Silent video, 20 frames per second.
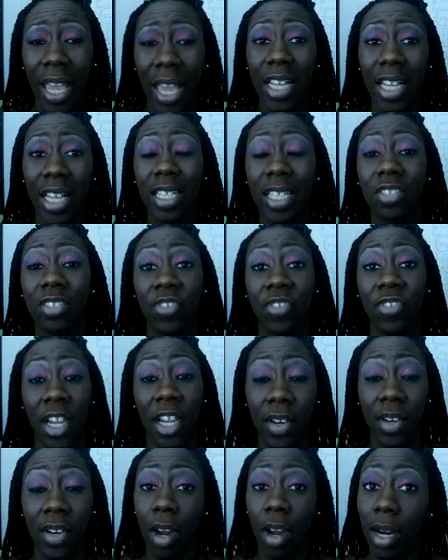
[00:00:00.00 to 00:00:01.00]
It is
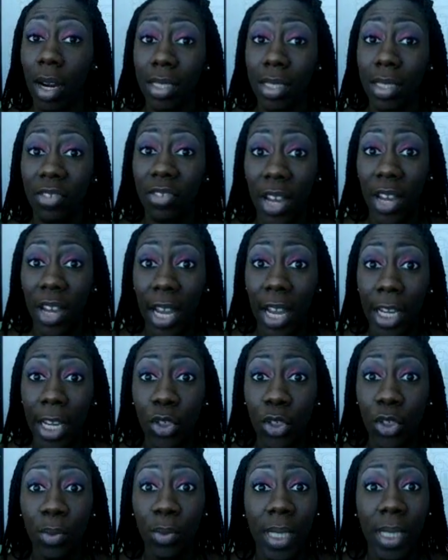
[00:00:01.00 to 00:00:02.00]
very hard to
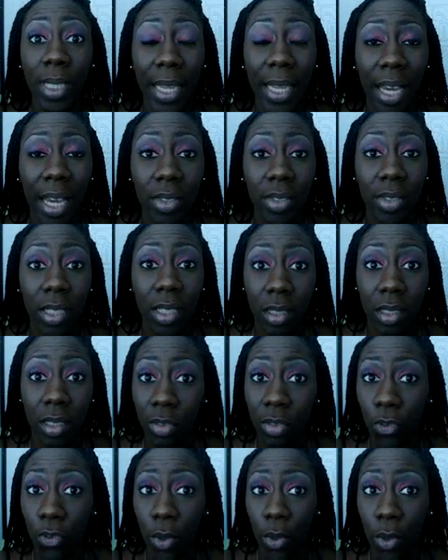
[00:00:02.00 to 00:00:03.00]
find. You really have to
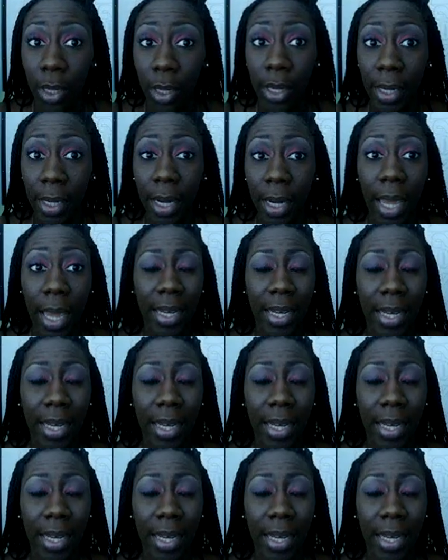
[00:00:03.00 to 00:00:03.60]
look for it.